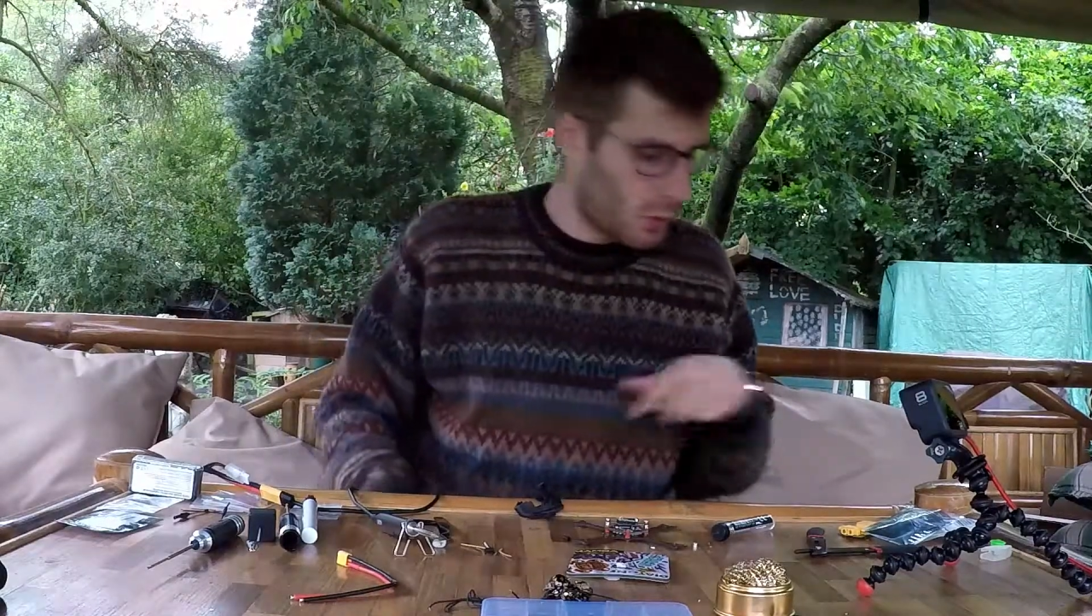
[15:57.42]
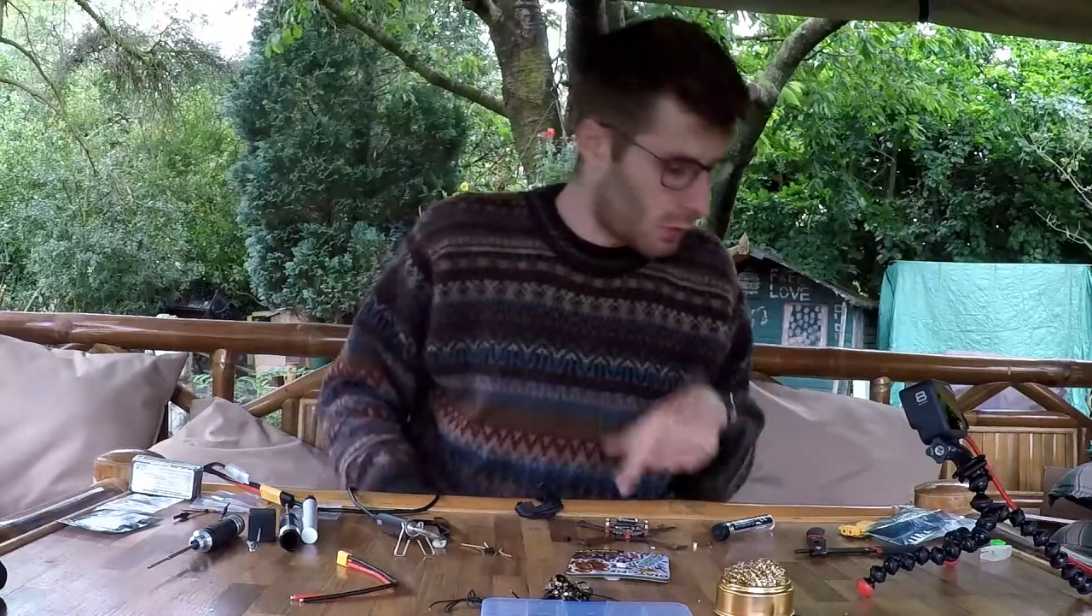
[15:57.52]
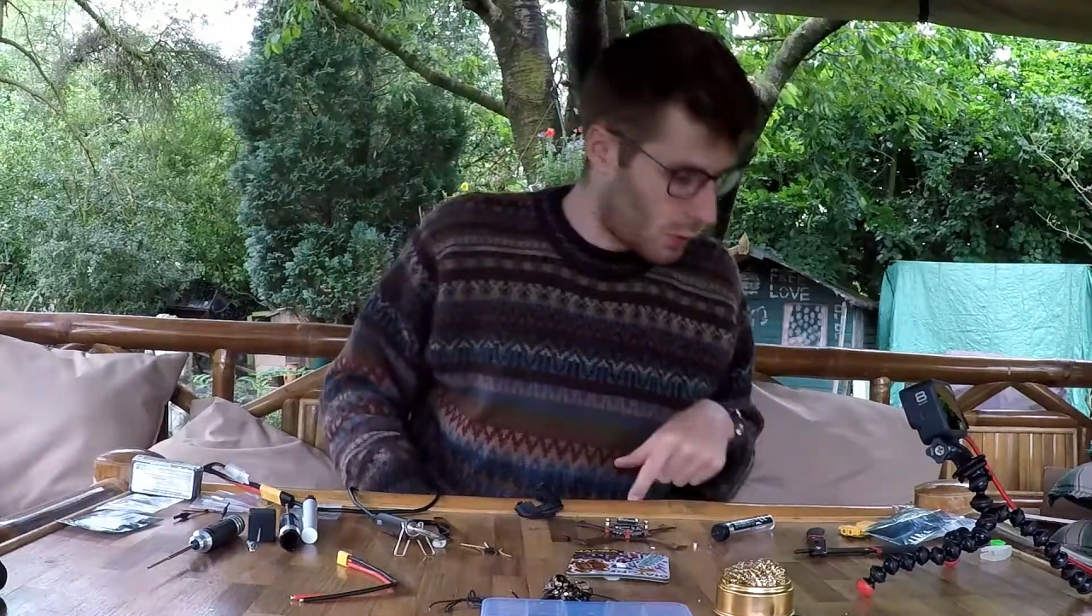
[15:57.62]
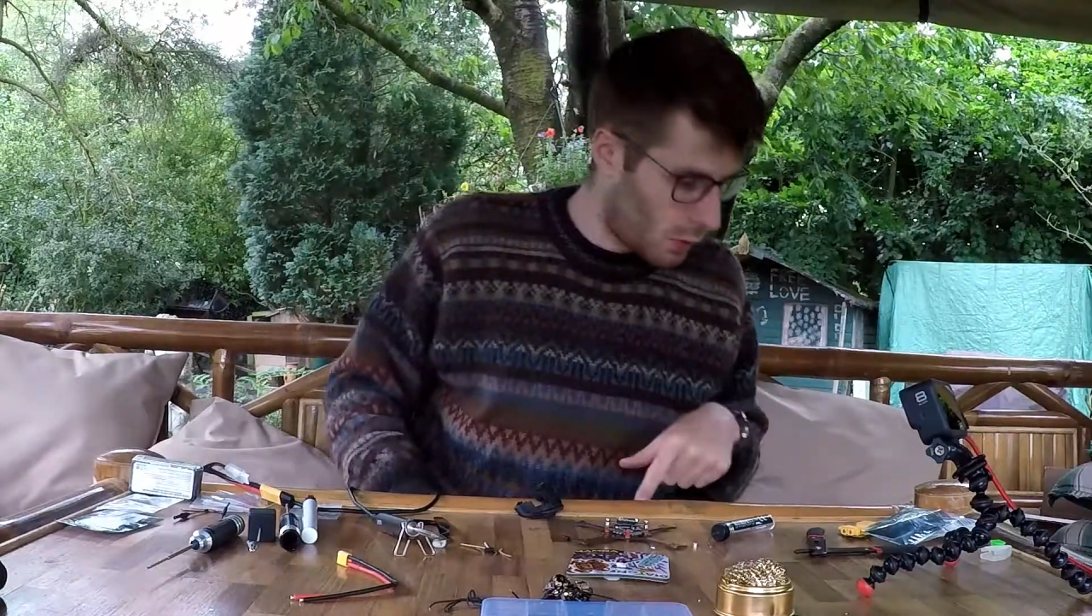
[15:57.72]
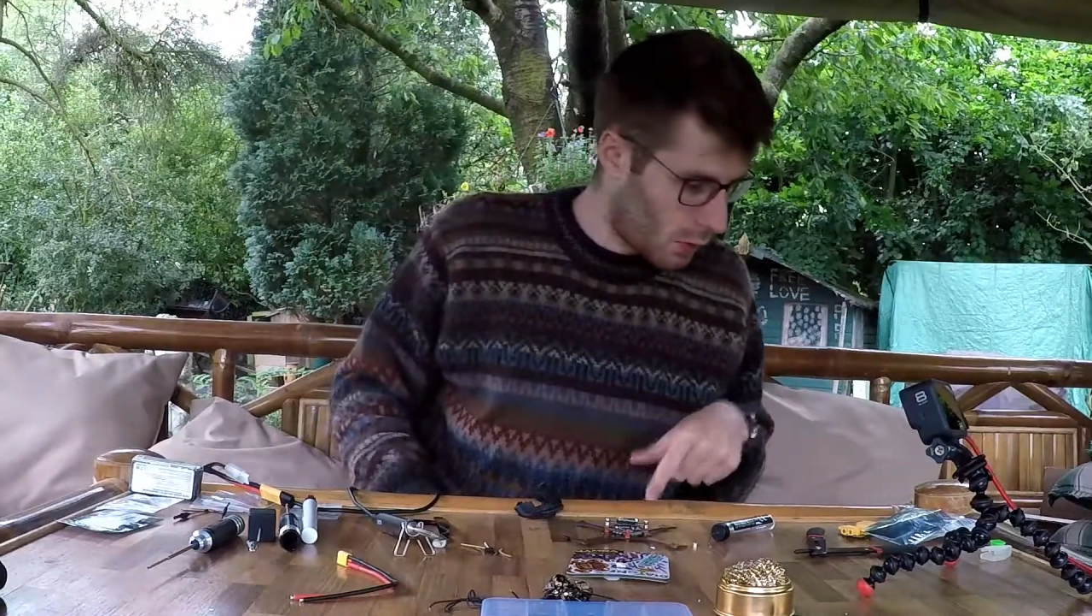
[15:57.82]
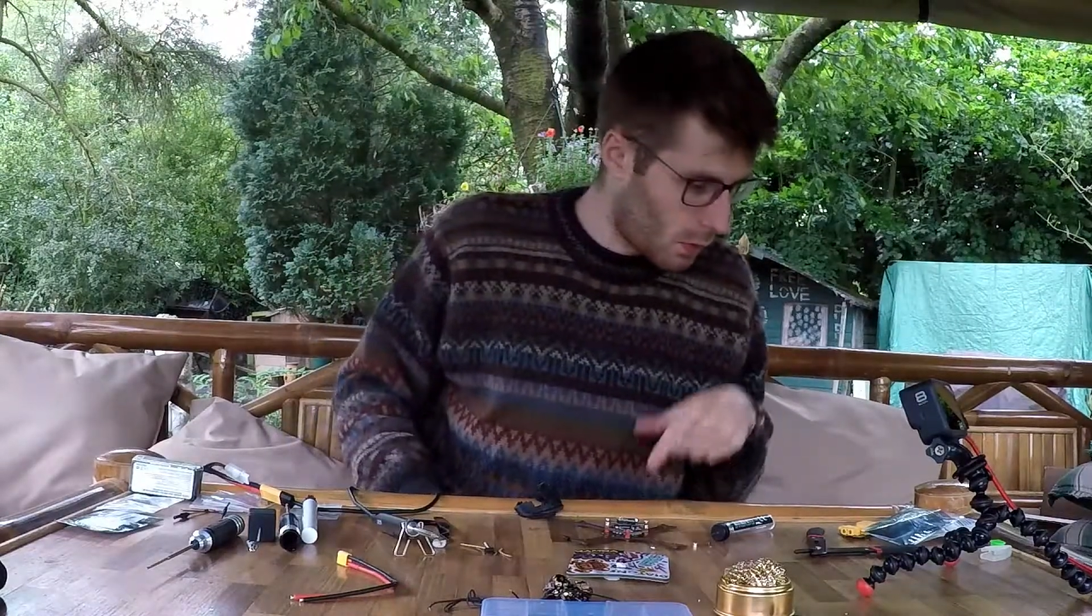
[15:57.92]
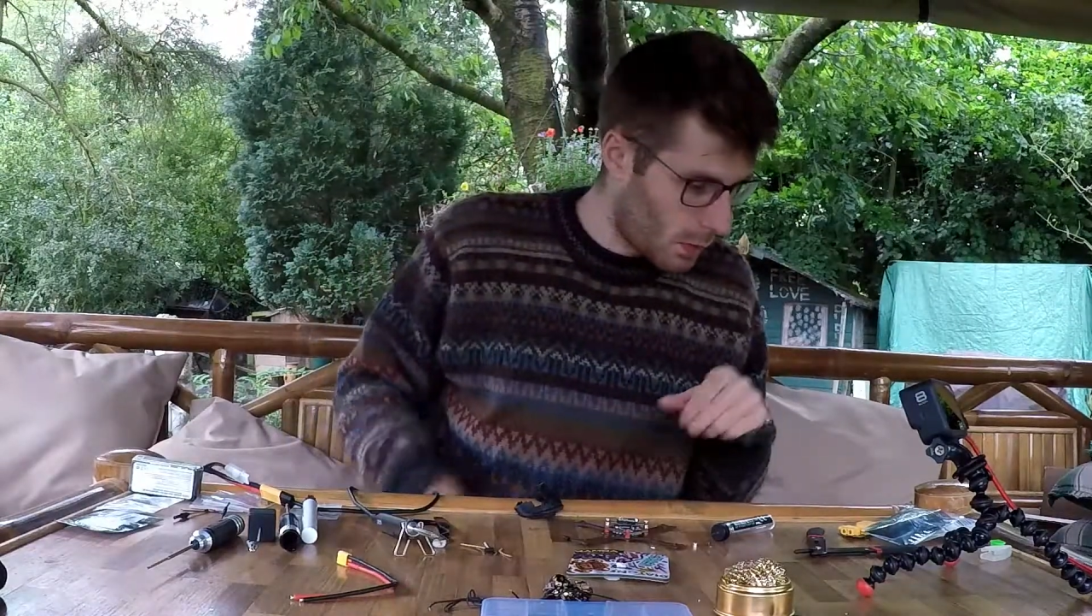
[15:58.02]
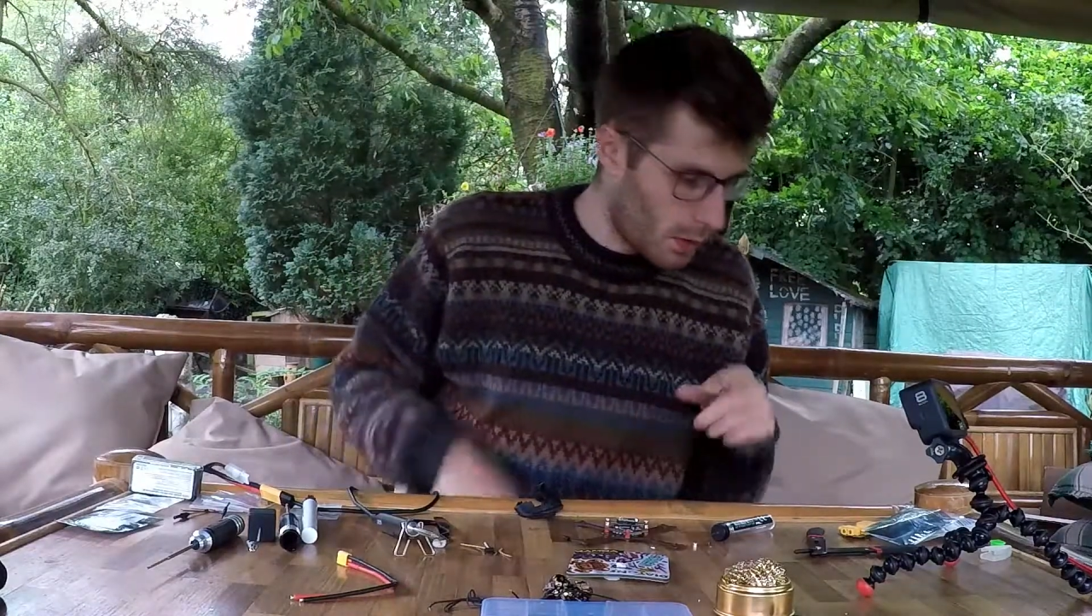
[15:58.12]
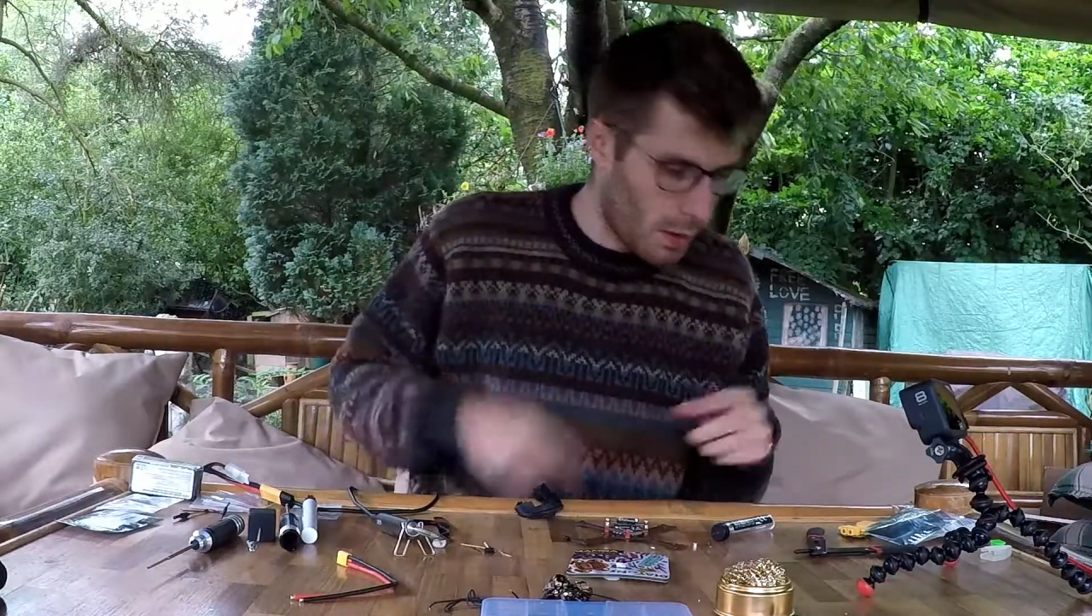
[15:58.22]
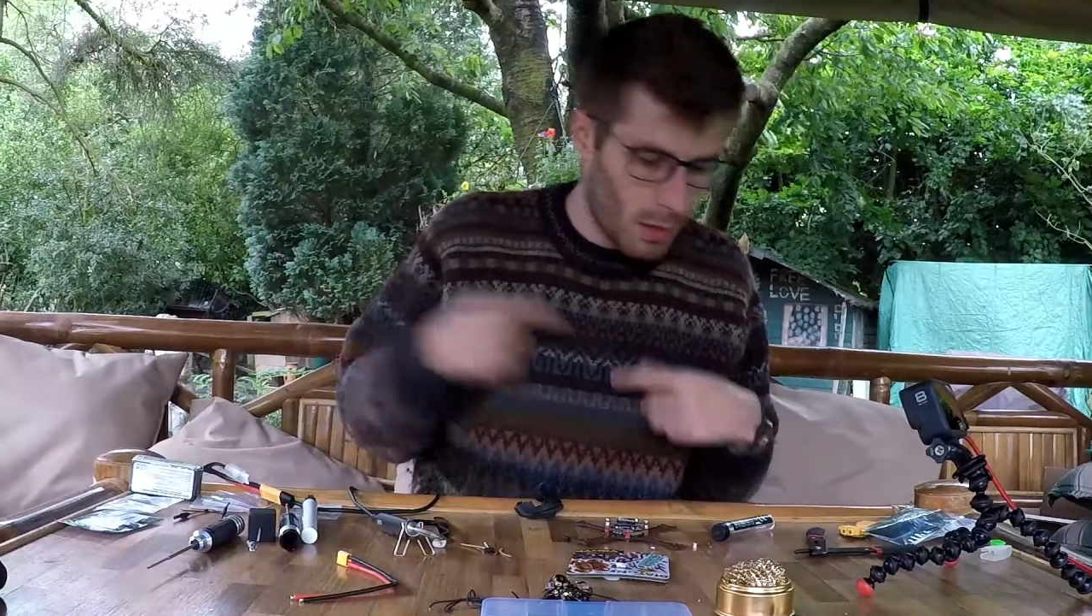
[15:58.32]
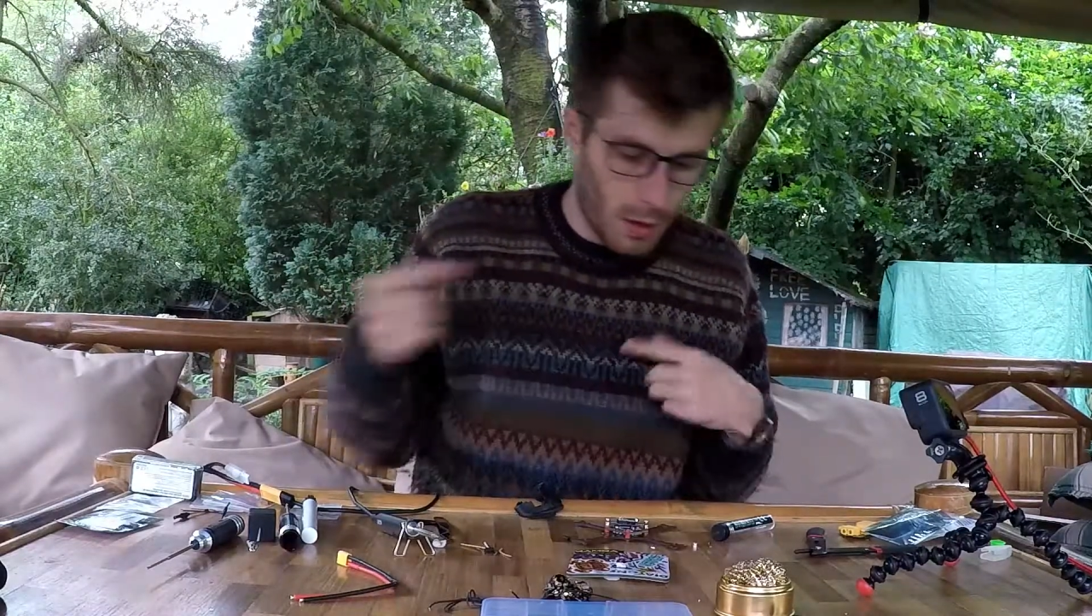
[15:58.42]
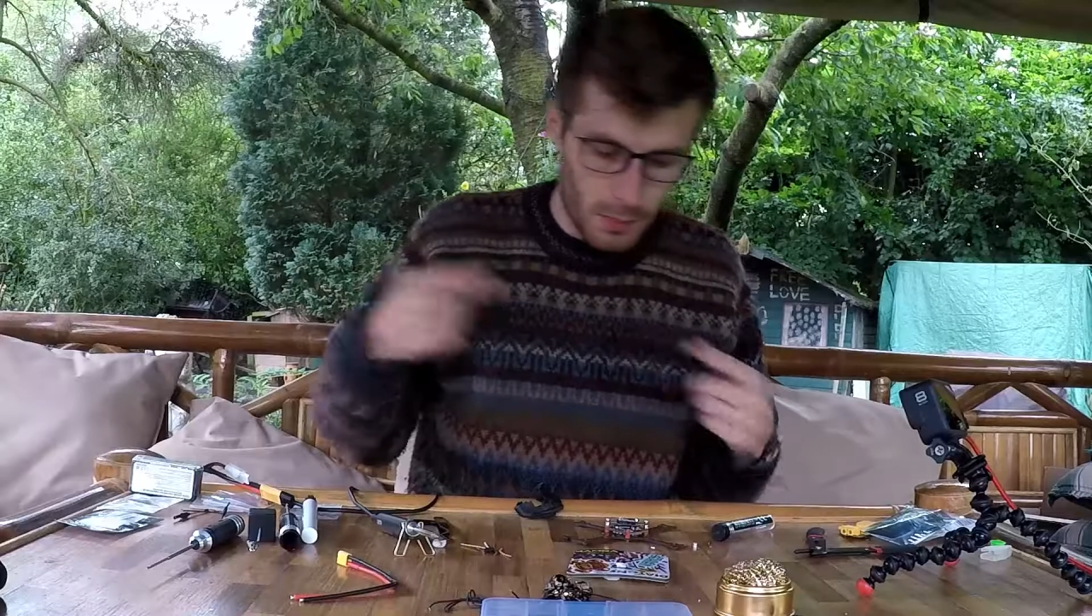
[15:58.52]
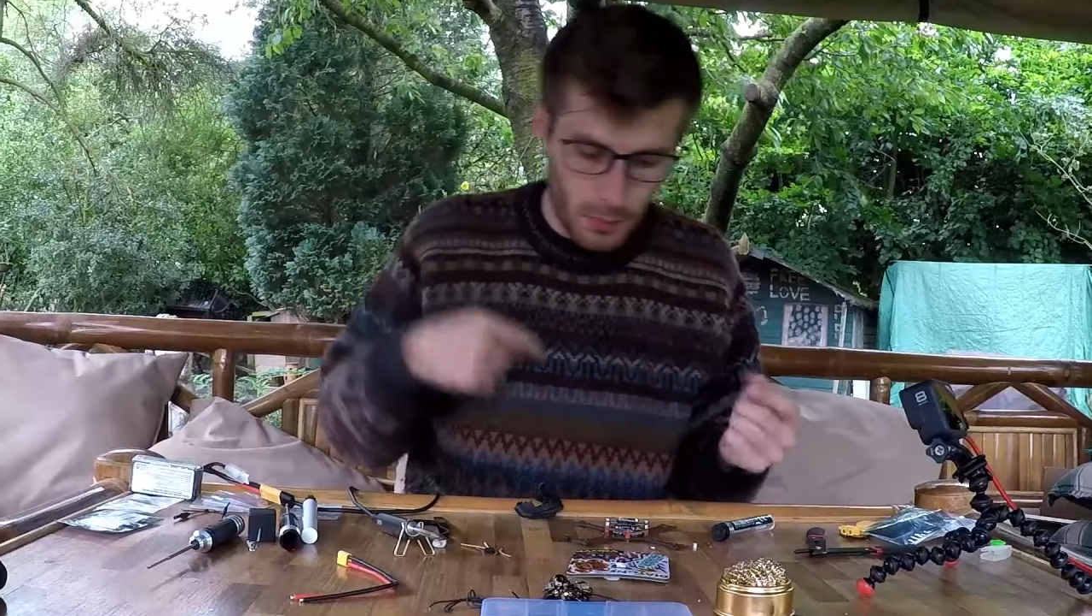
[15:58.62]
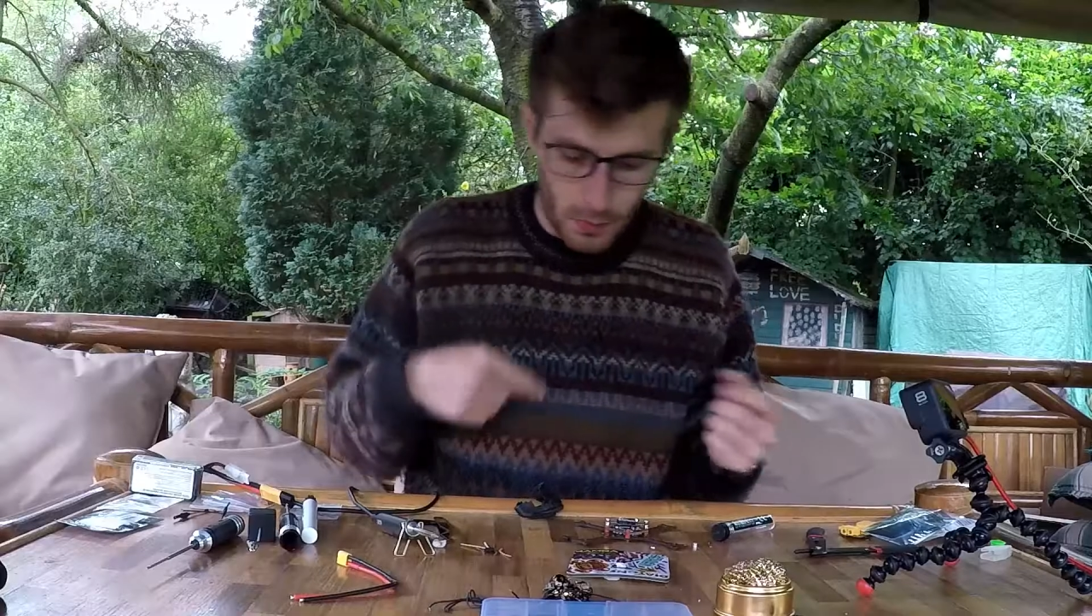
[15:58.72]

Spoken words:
solder them up,